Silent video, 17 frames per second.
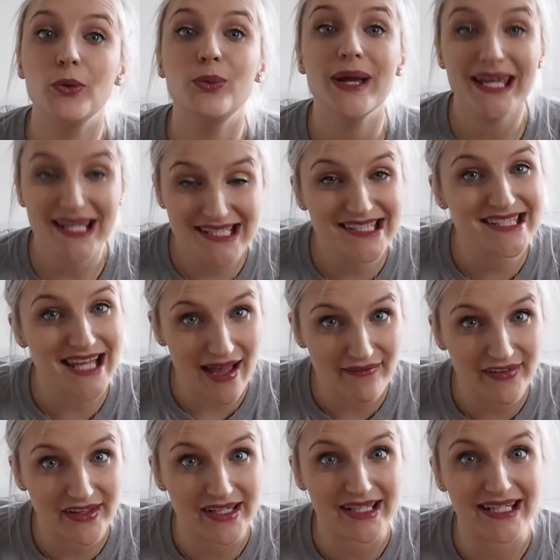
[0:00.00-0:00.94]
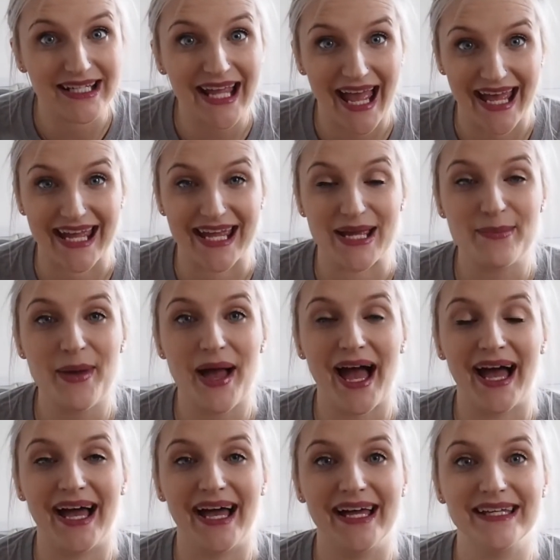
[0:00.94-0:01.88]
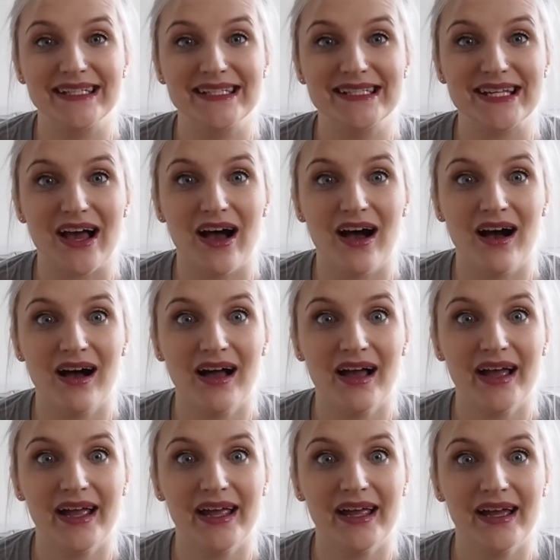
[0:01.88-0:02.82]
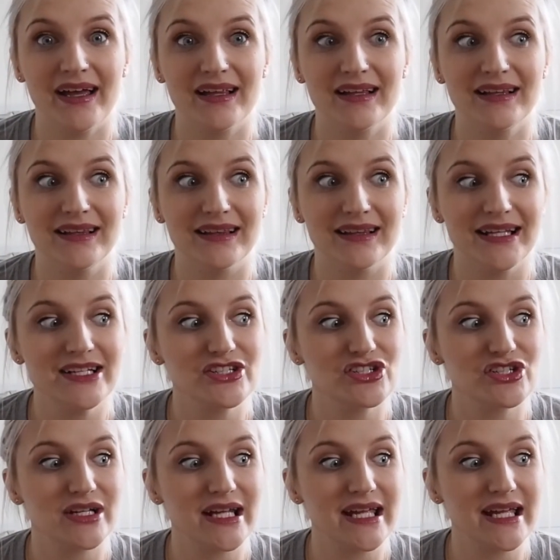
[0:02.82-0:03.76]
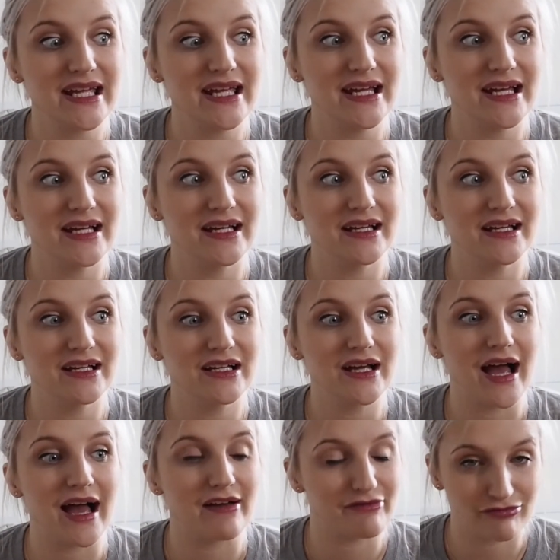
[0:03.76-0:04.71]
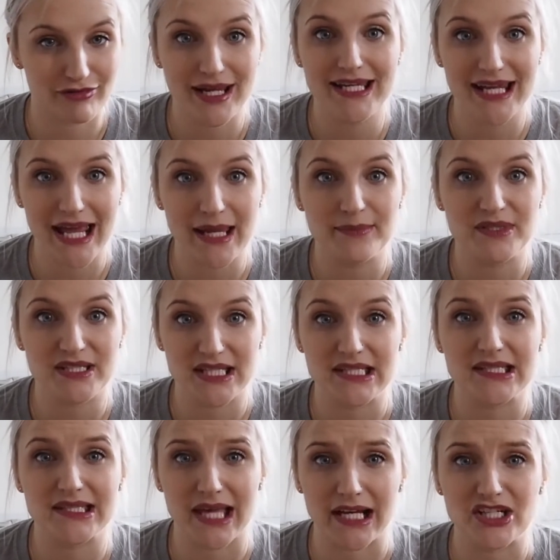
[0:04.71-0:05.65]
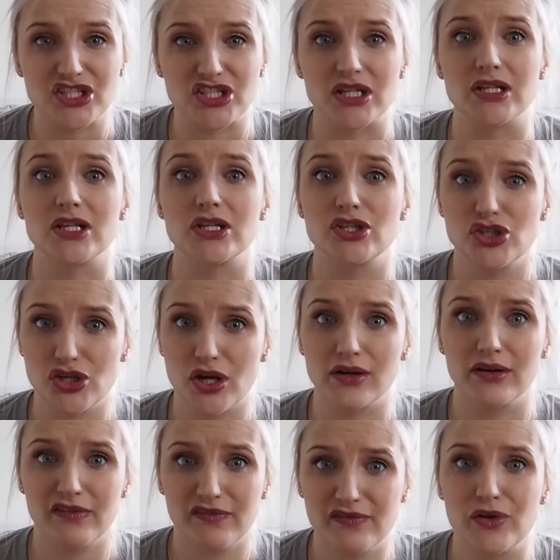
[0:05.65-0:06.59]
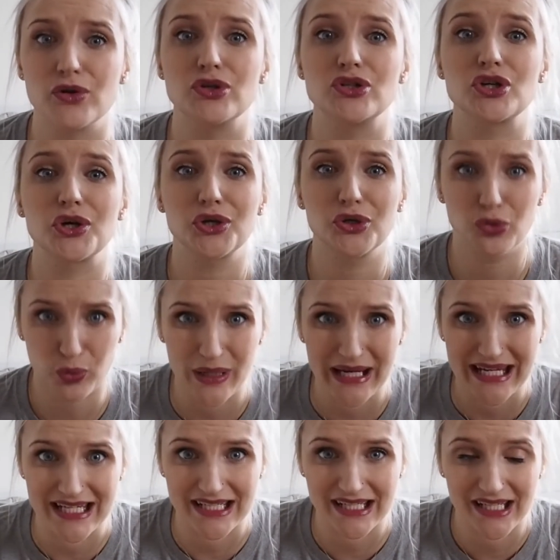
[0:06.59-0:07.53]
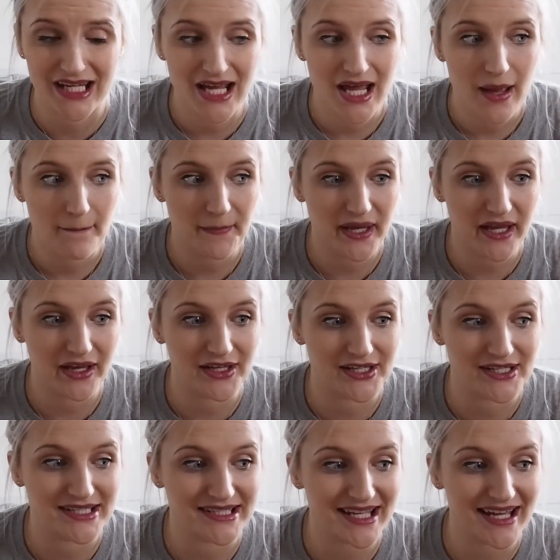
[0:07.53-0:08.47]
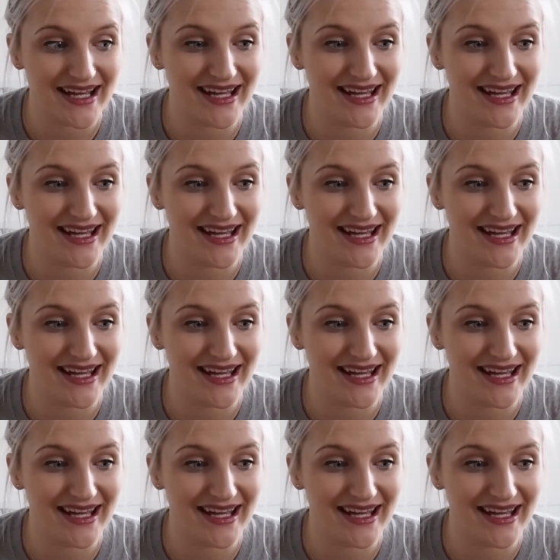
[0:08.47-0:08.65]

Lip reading: week 7 came, and I literally have renamed this section Junk Food Queen, because